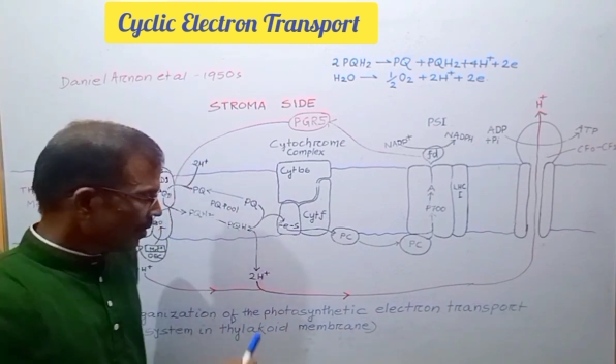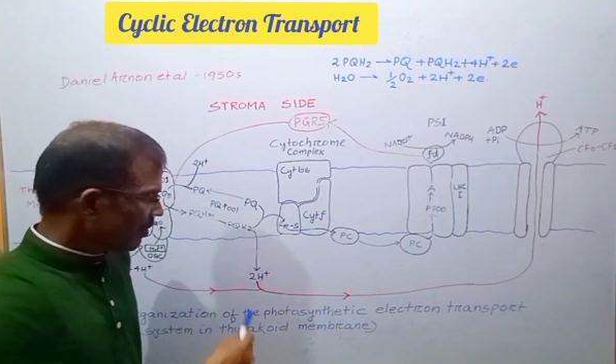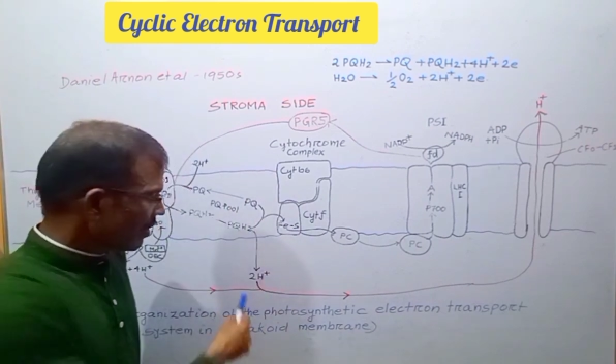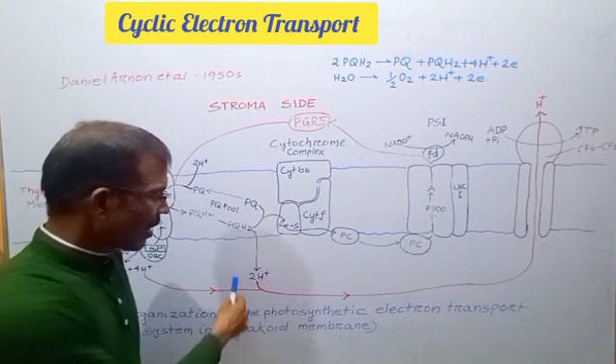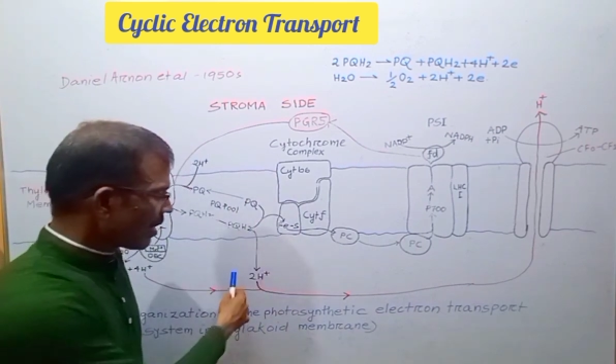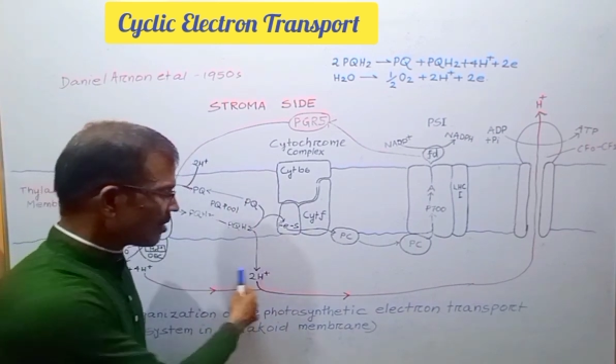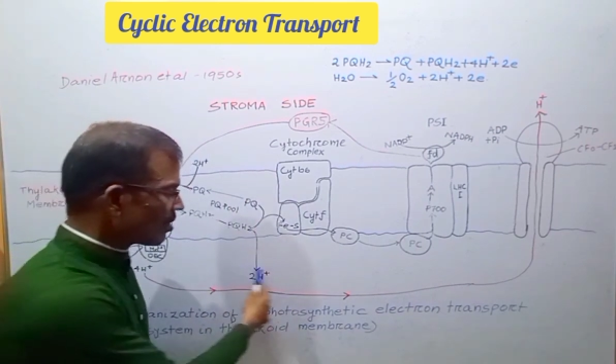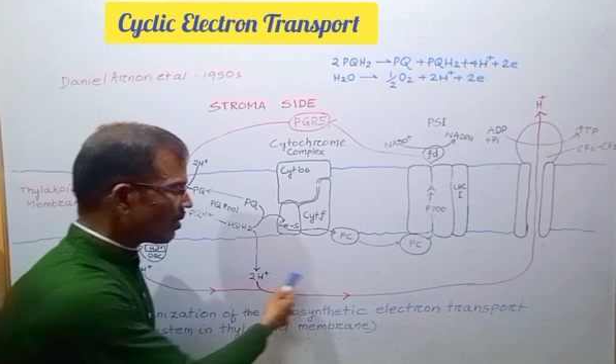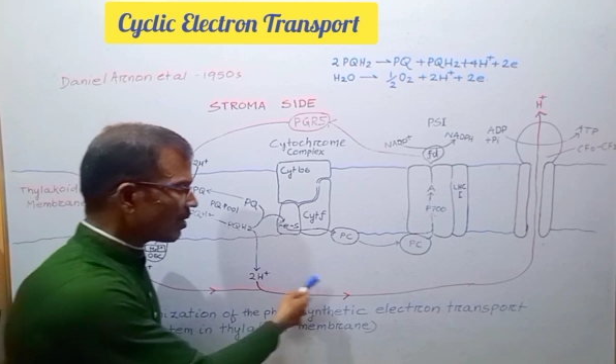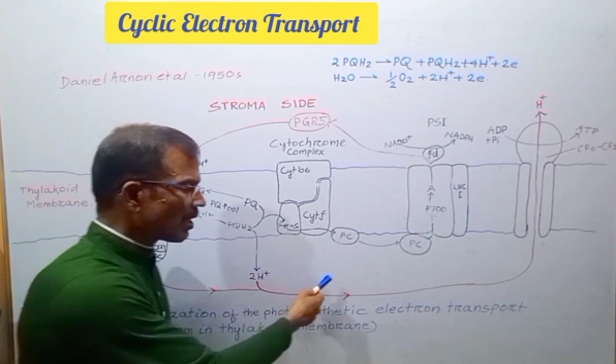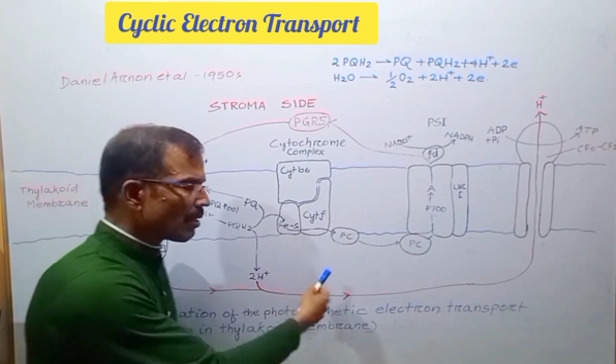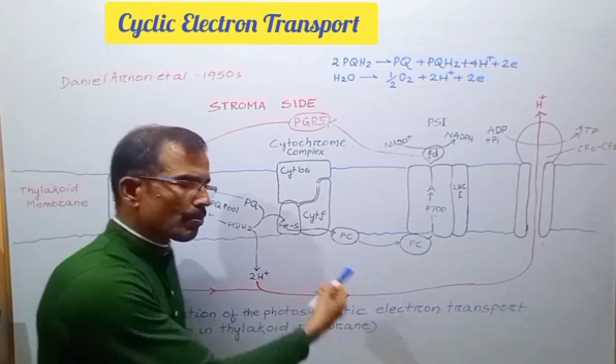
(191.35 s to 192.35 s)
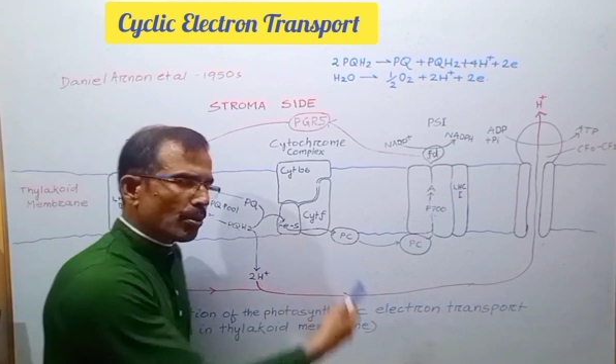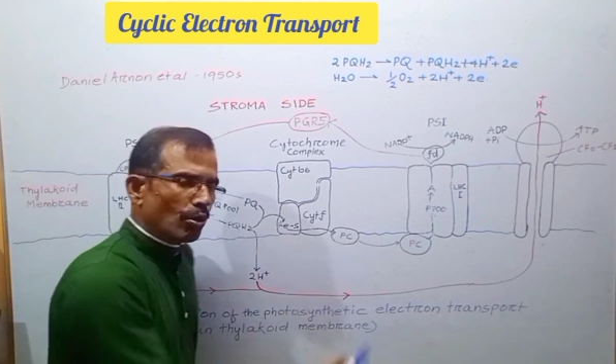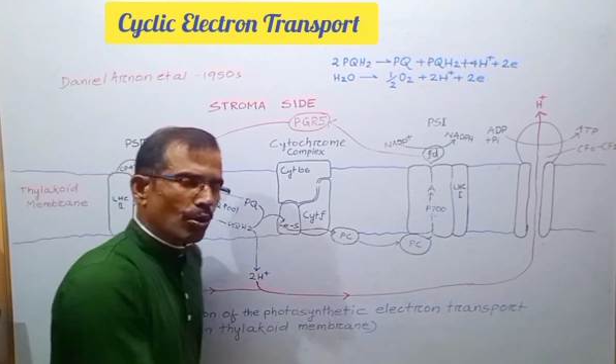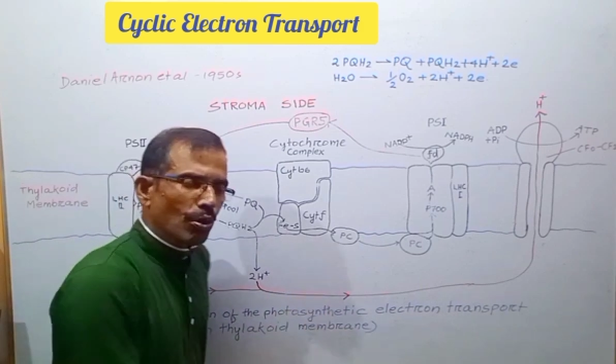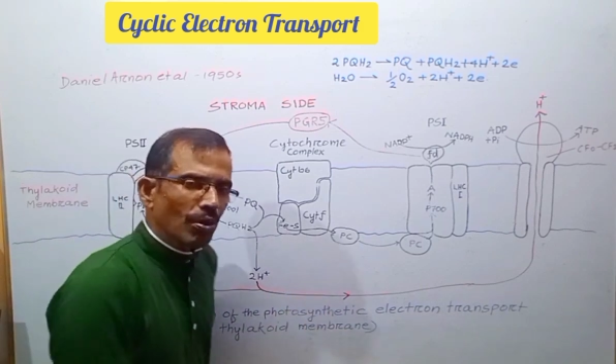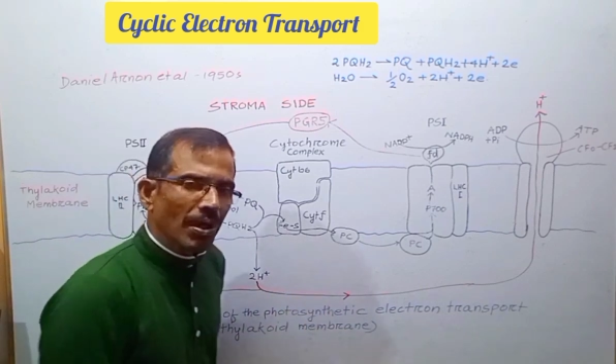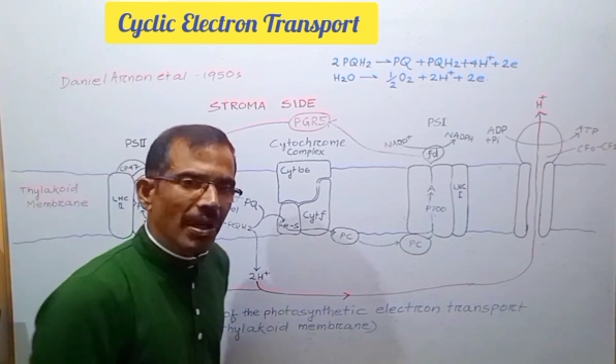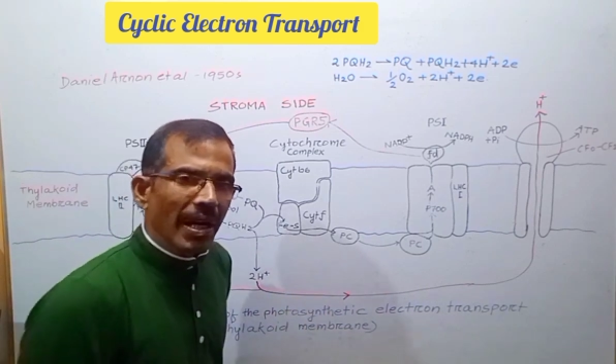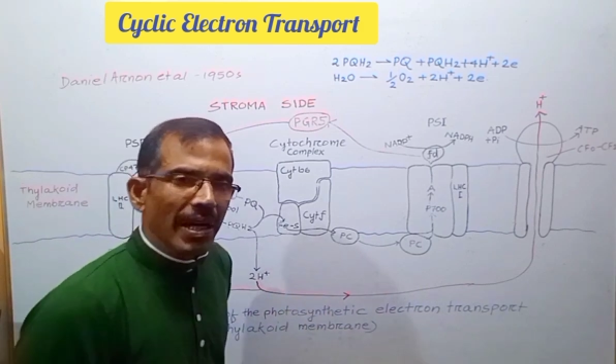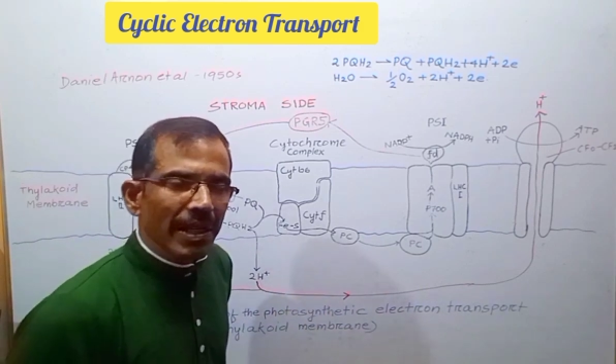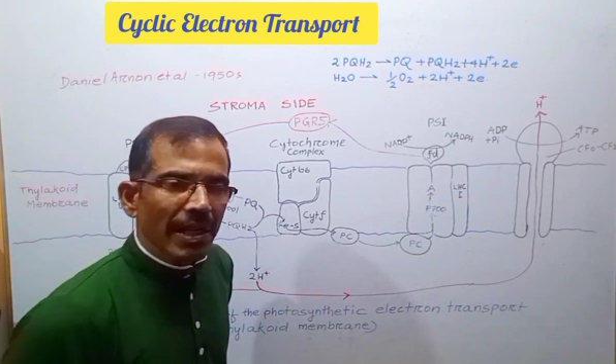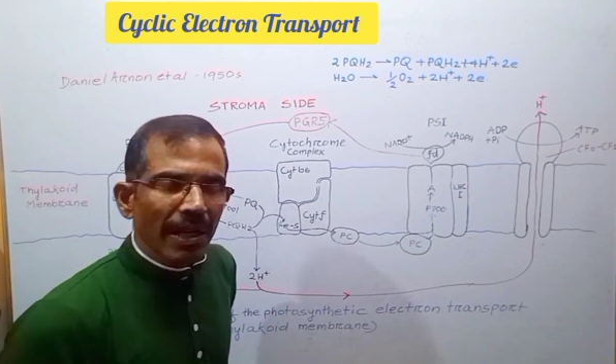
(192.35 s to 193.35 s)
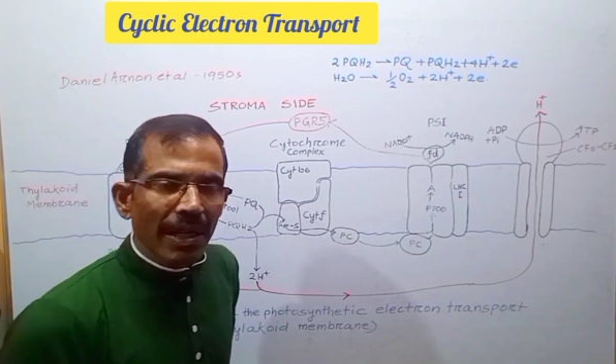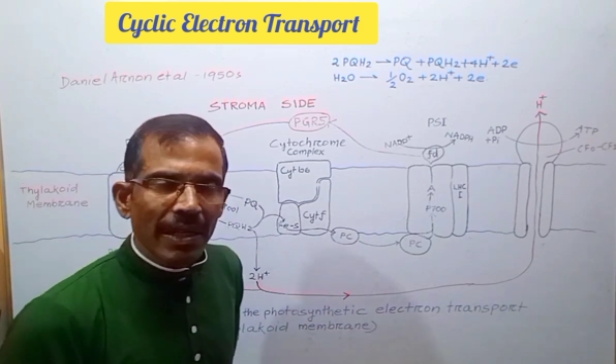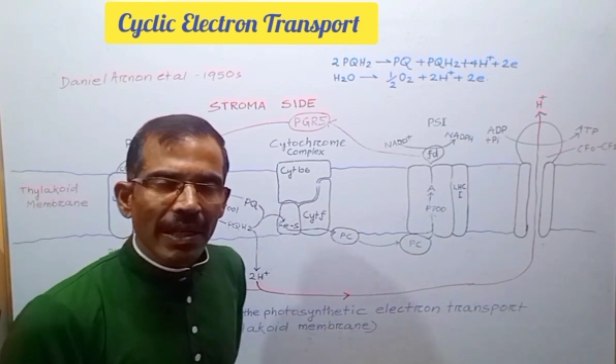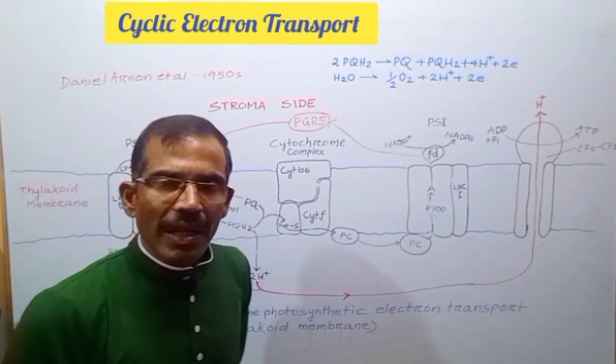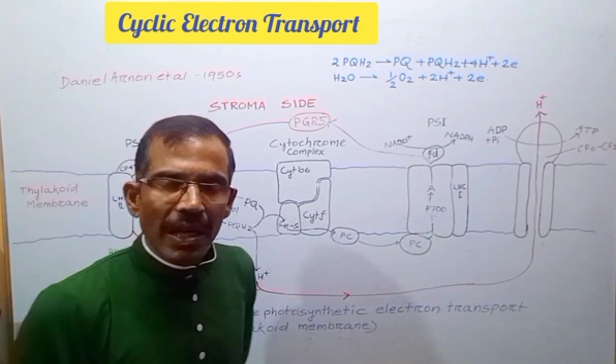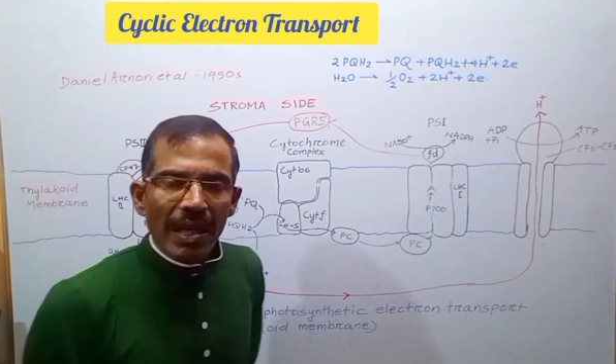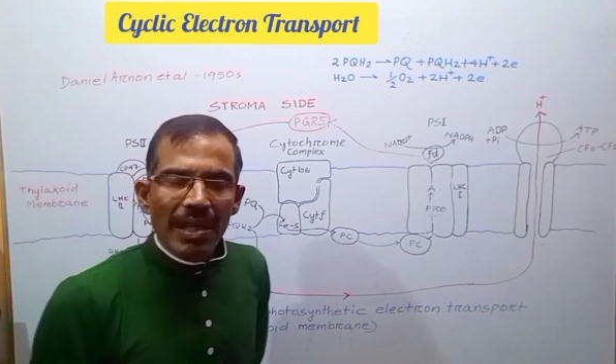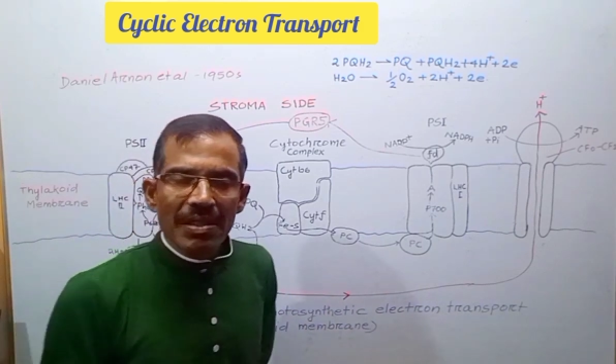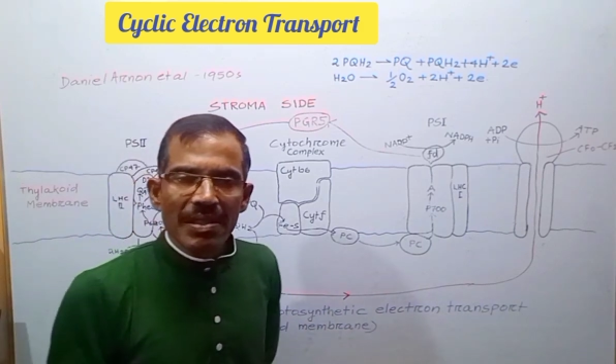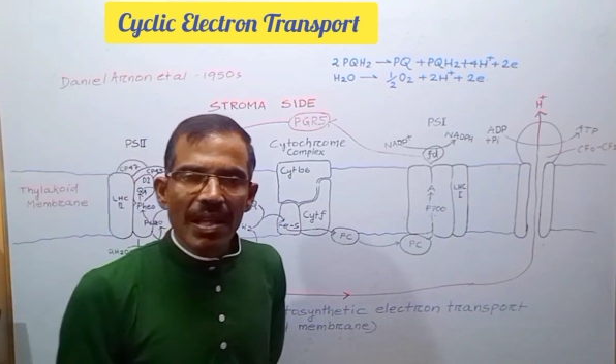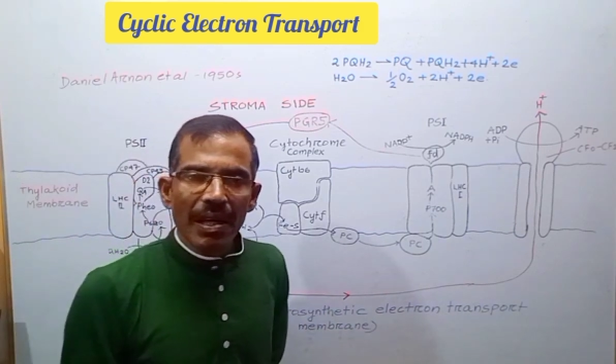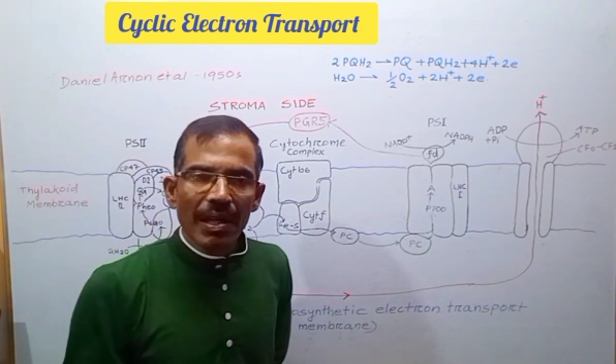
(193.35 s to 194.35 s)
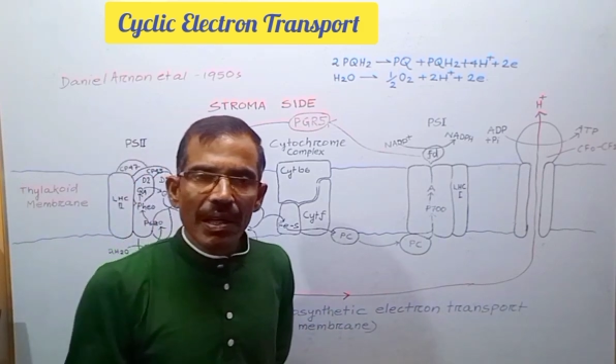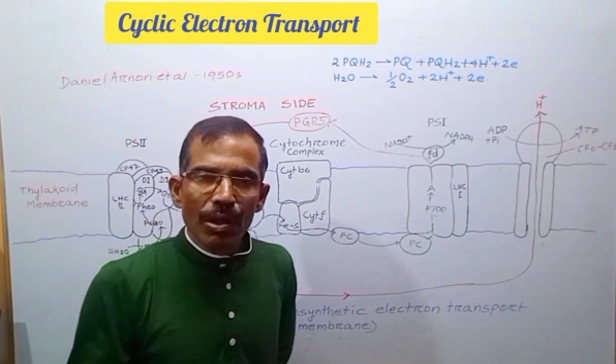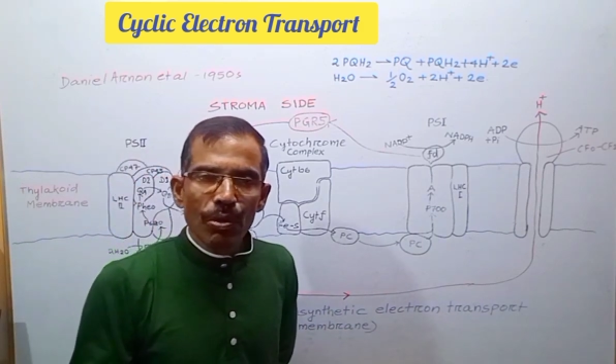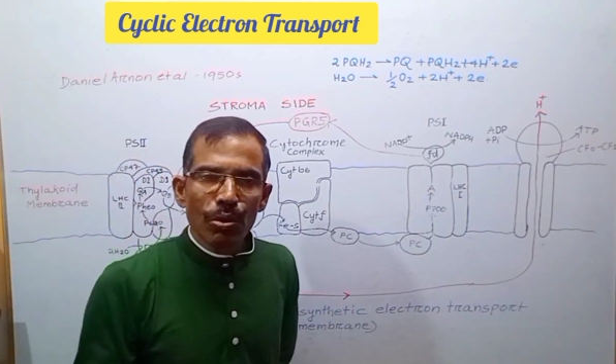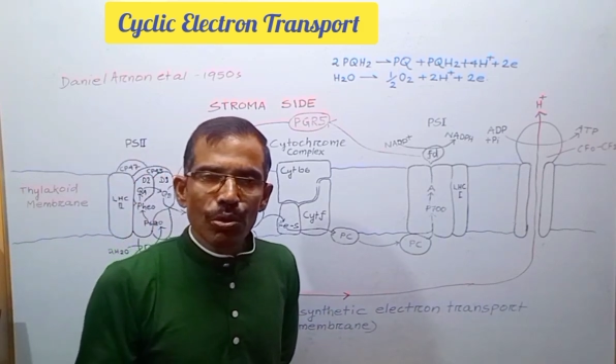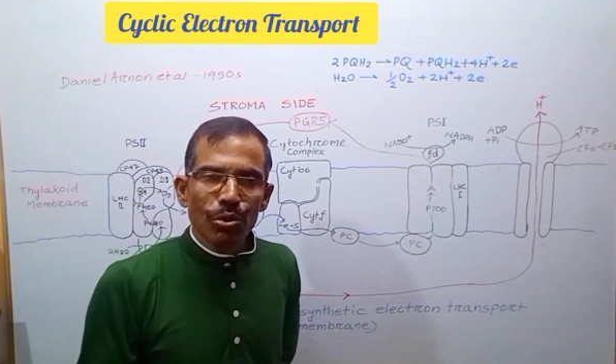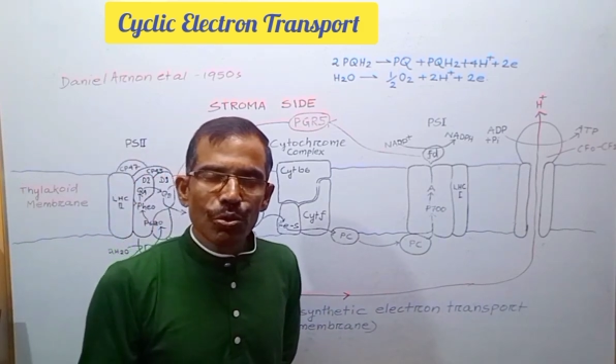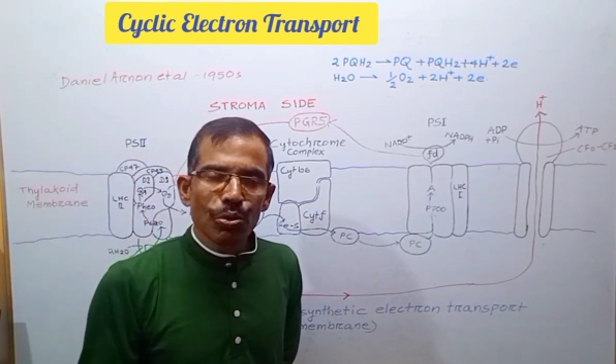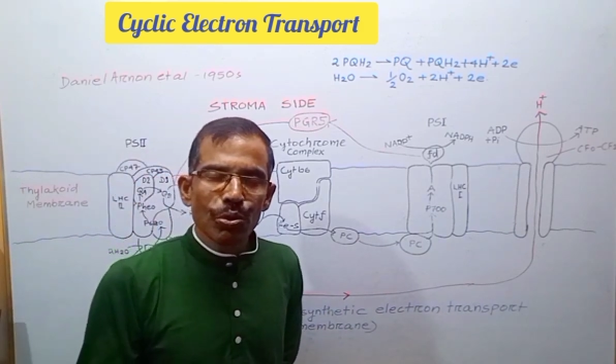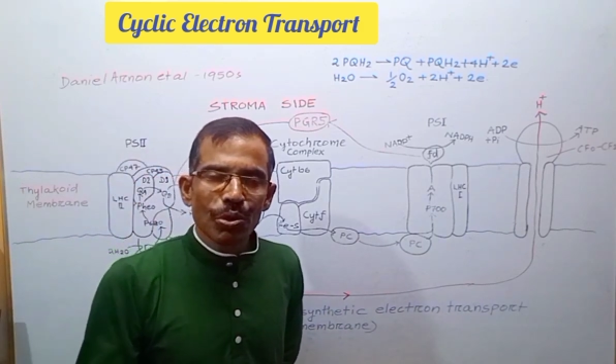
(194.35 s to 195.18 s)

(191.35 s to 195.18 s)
The resulting proton gradient is then used to